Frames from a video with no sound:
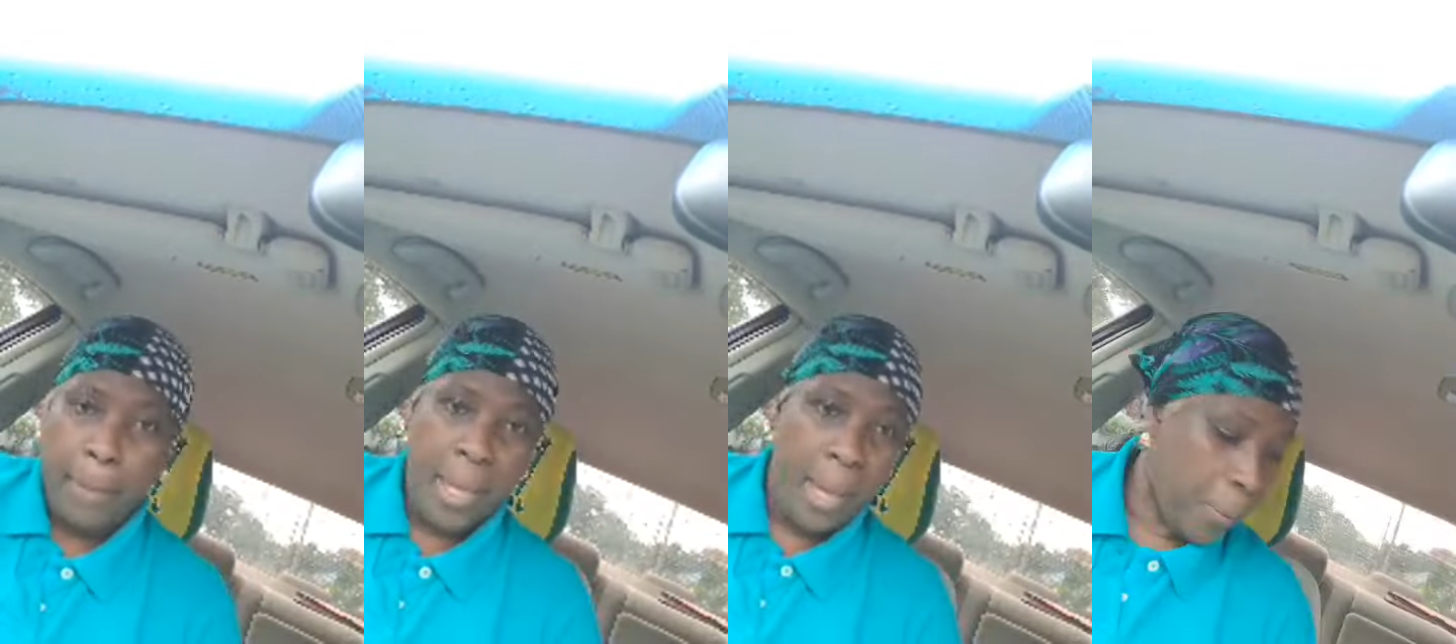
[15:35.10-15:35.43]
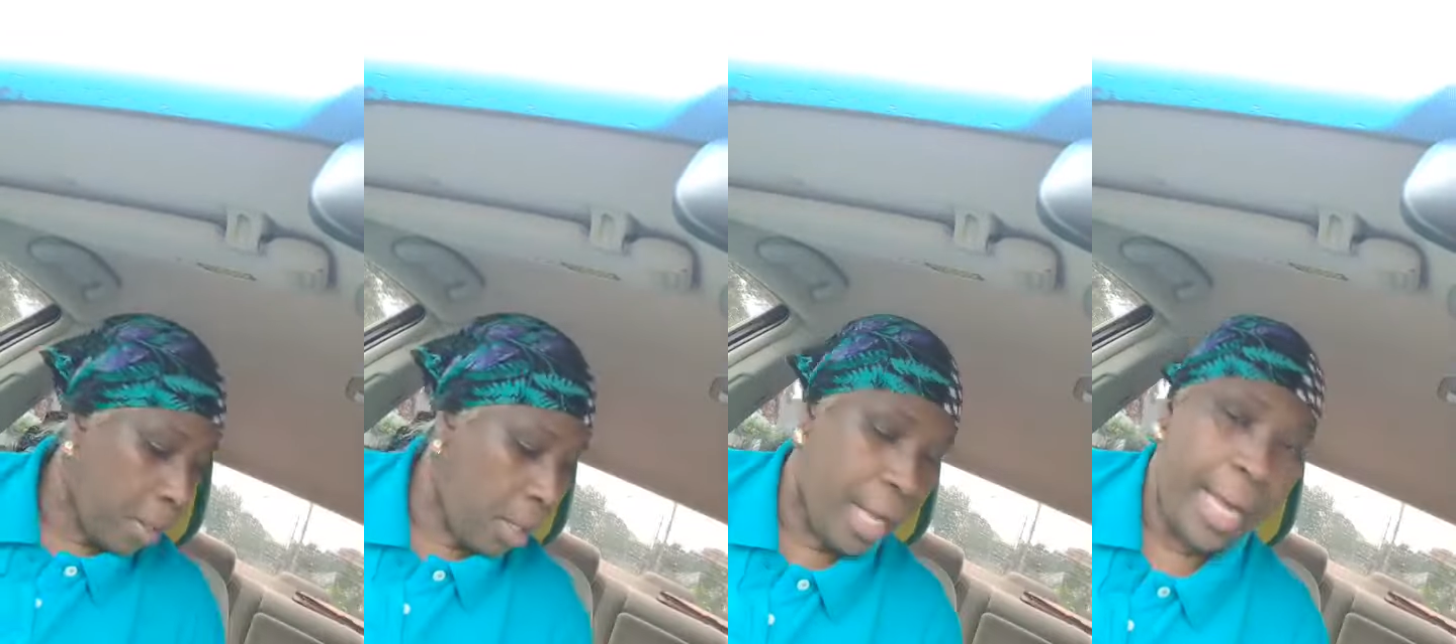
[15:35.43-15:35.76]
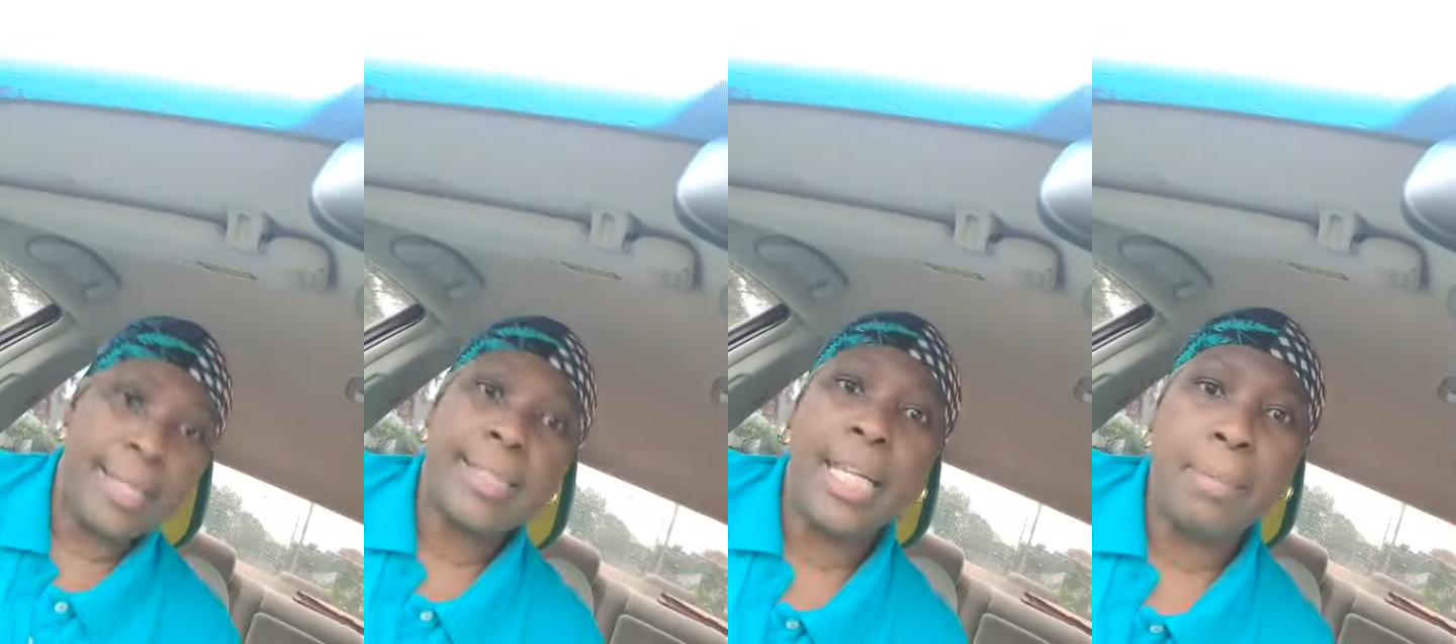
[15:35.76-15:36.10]
People,
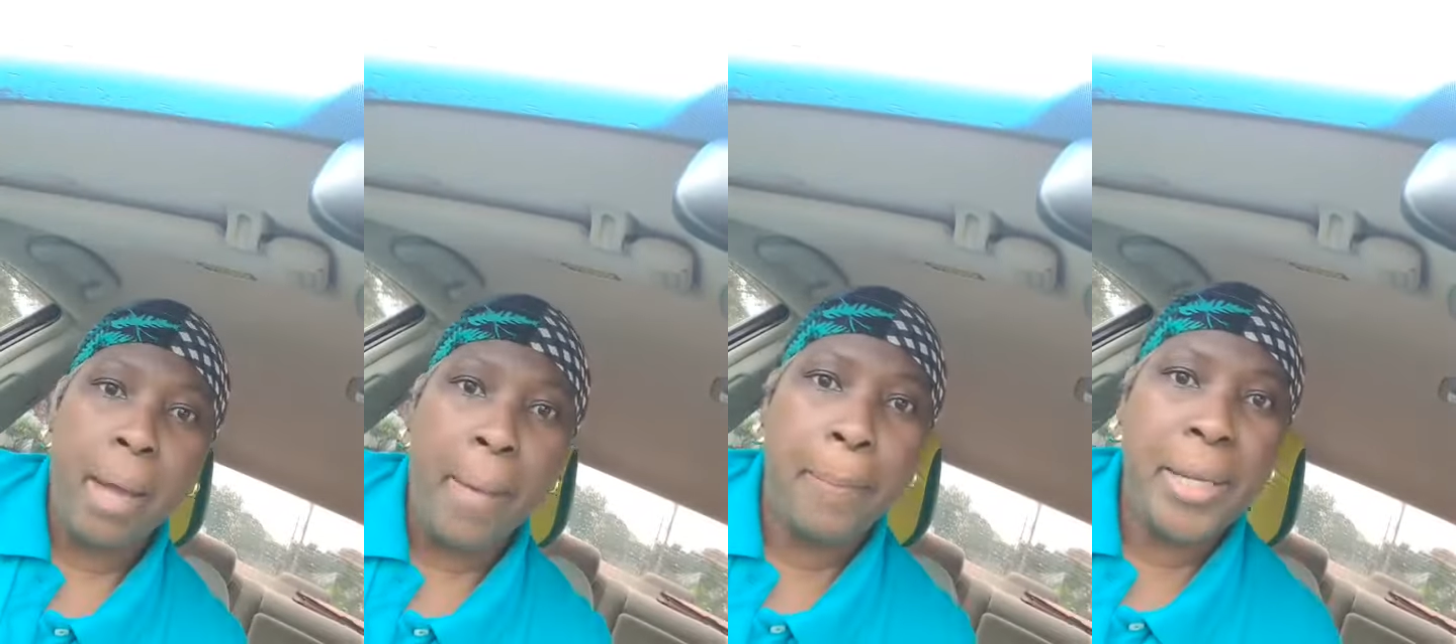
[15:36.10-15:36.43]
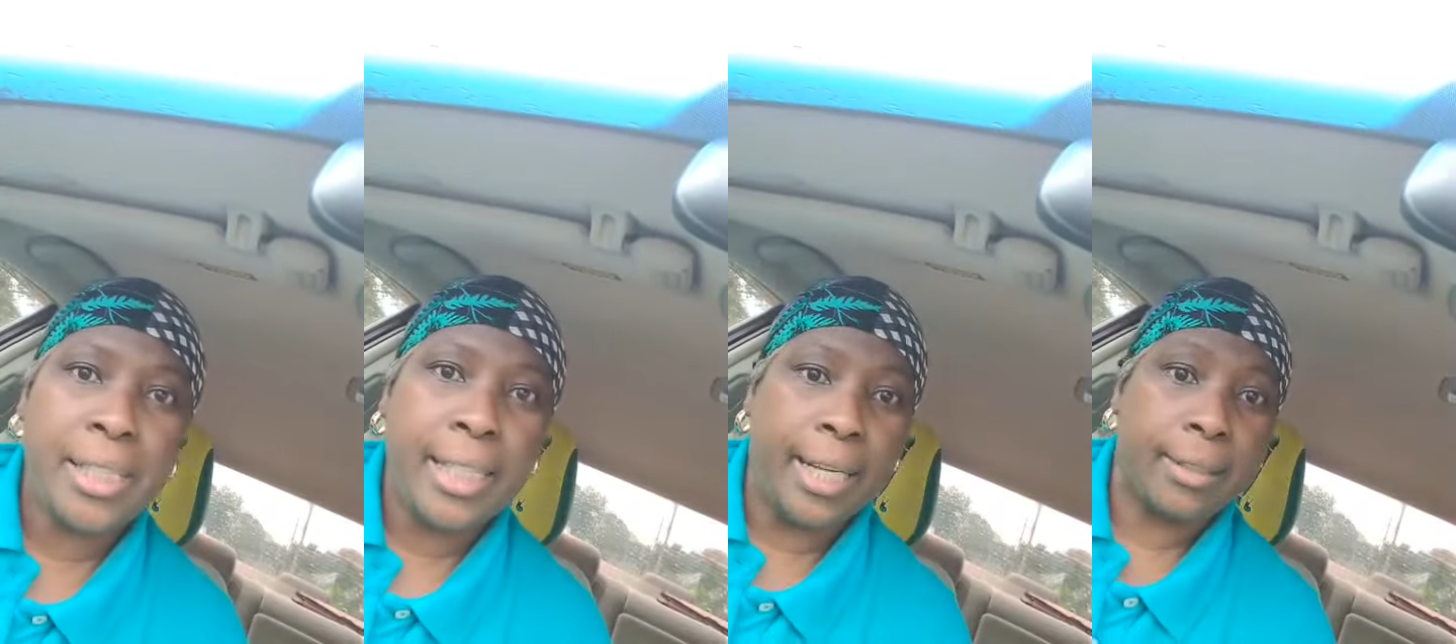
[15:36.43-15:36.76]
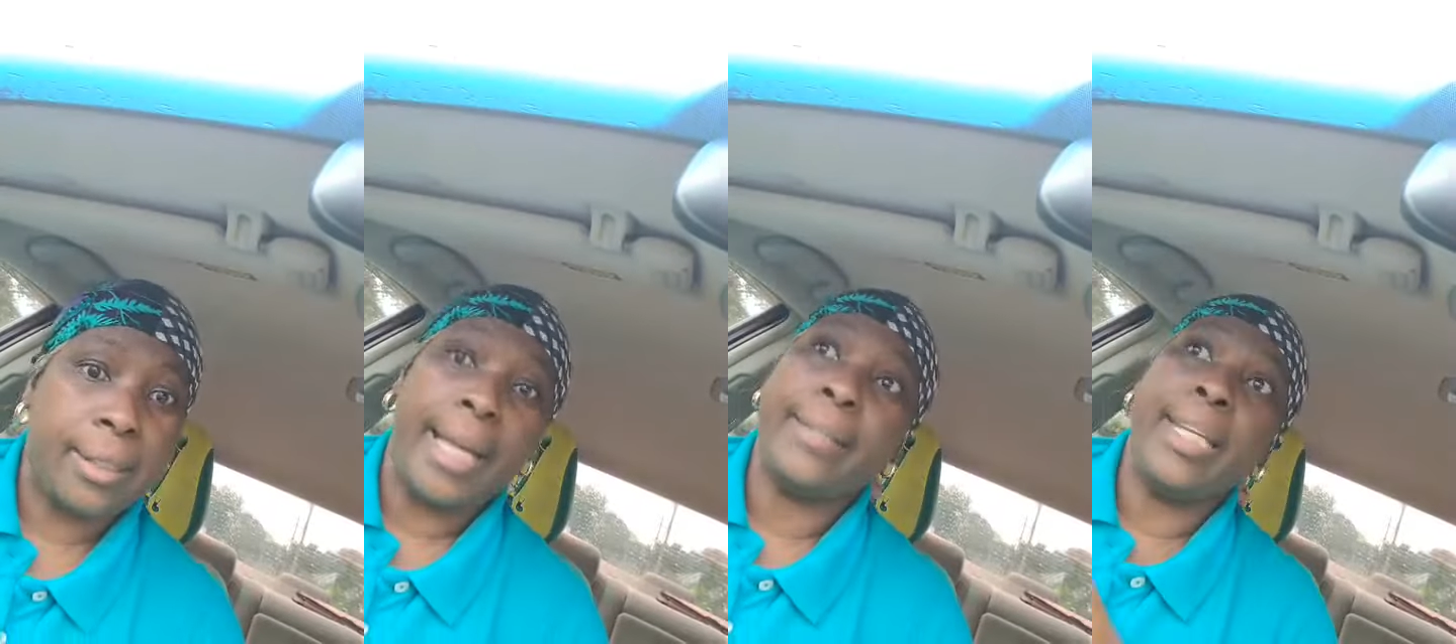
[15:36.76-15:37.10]
I said my piece
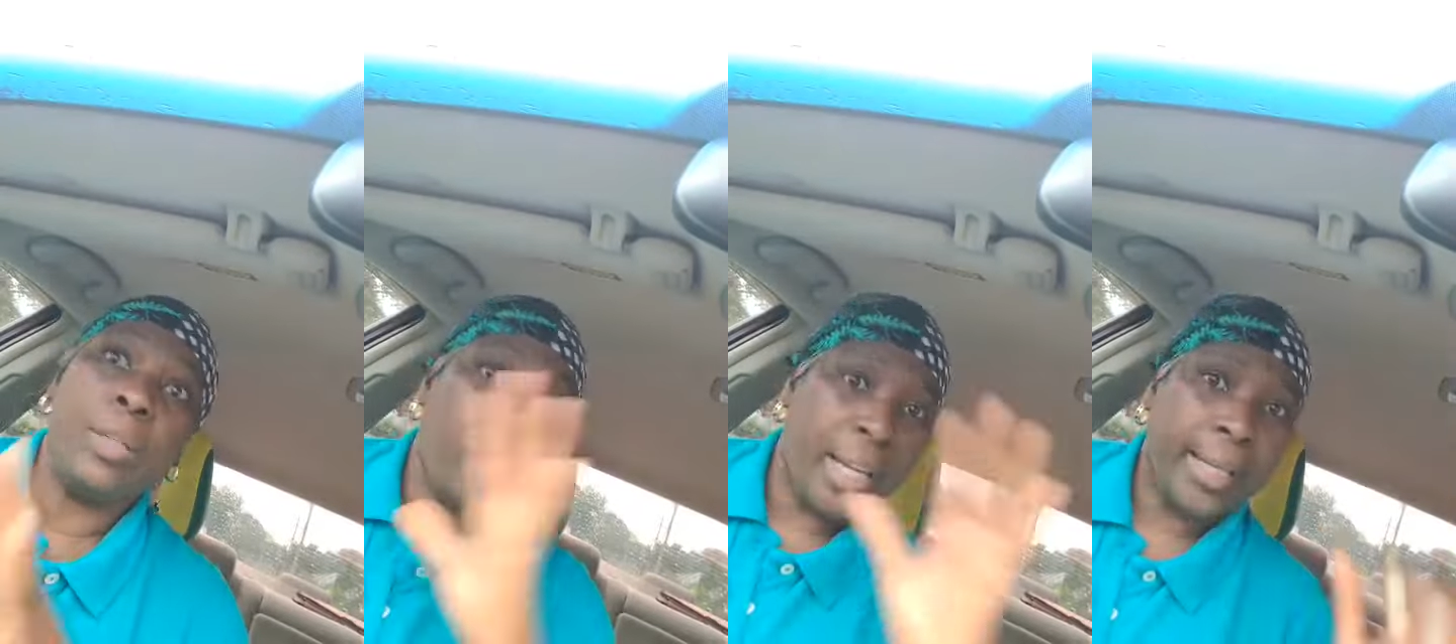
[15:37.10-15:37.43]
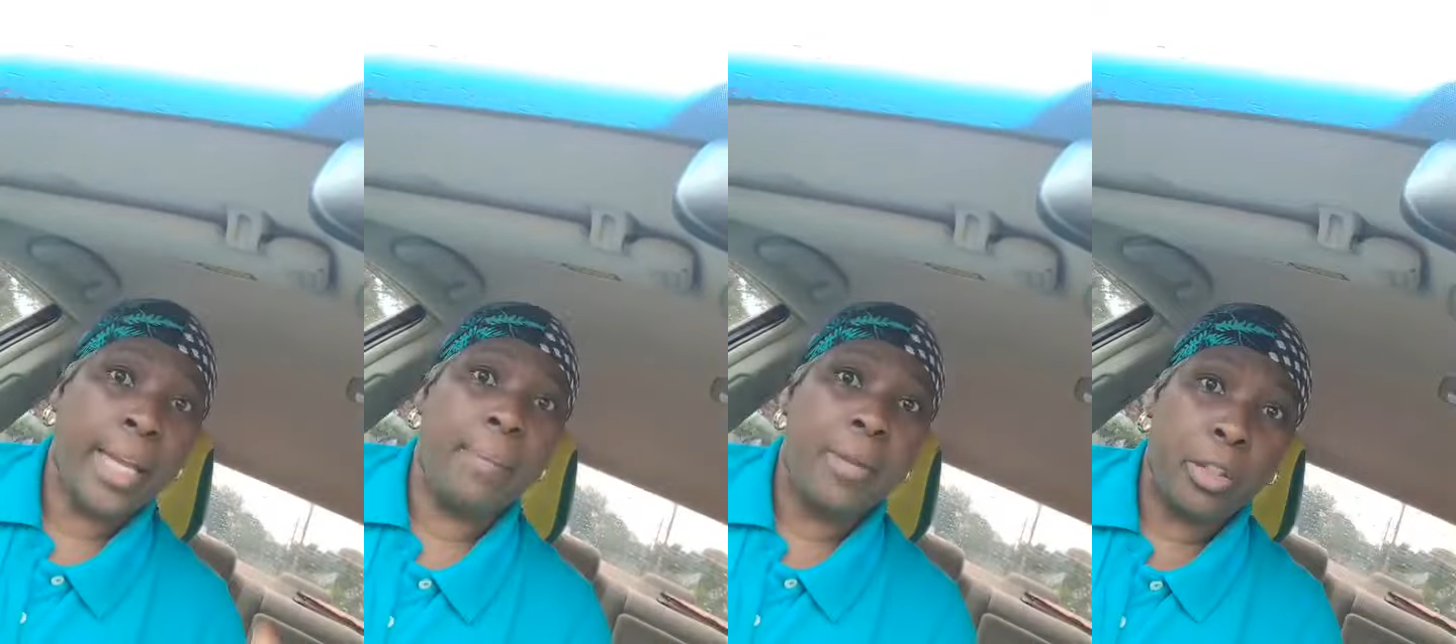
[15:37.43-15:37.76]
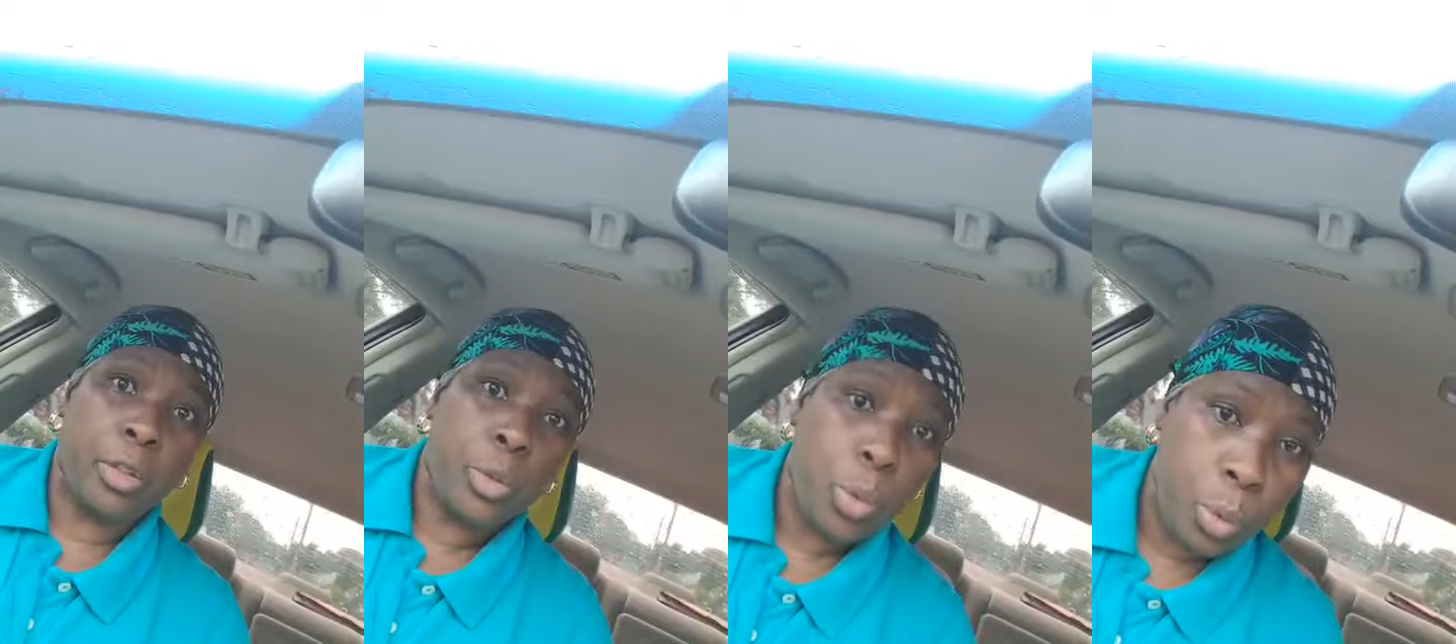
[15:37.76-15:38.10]
and I did what I came here
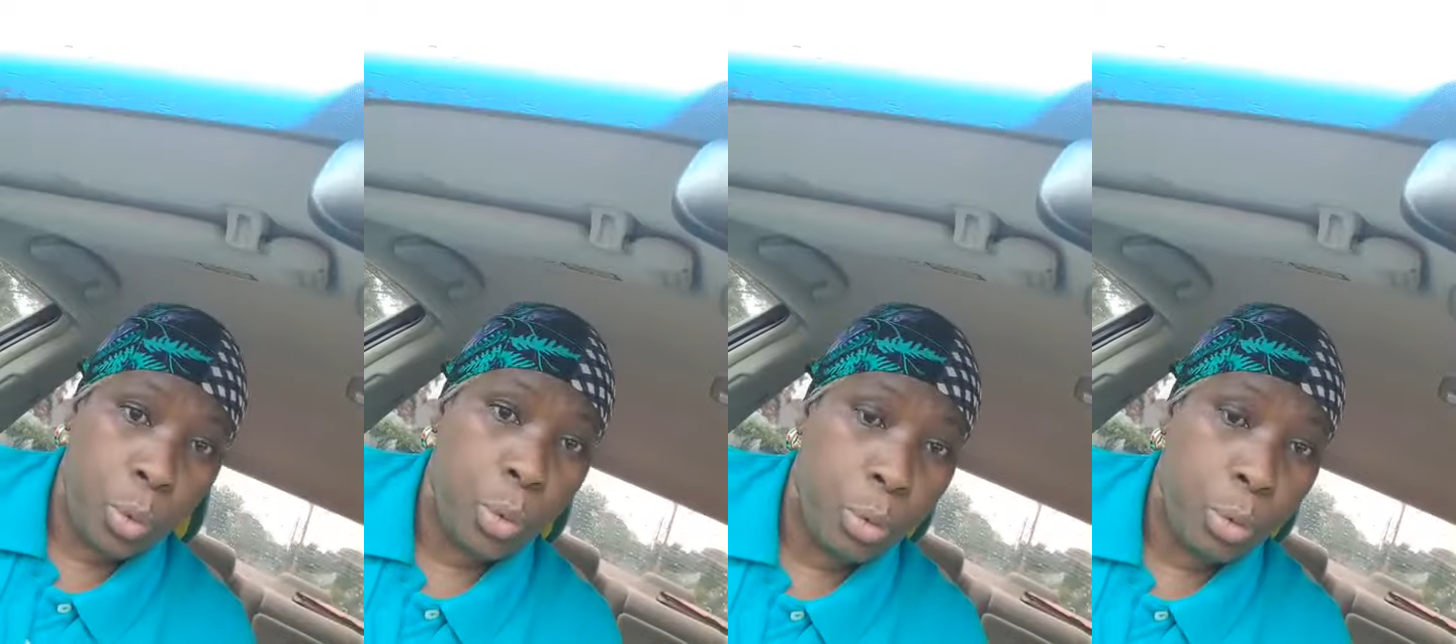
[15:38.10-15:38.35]
to do.